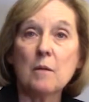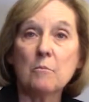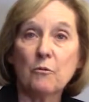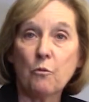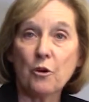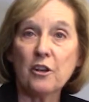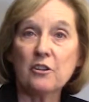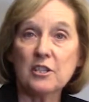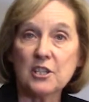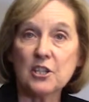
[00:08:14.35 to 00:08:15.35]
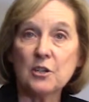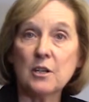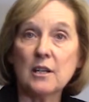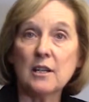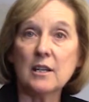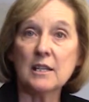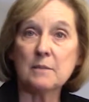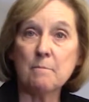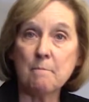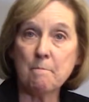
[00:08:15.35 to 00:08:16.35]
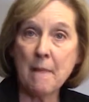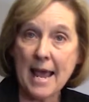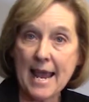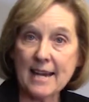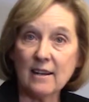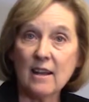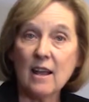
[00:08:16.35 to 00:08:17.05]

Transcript: before their decision is made.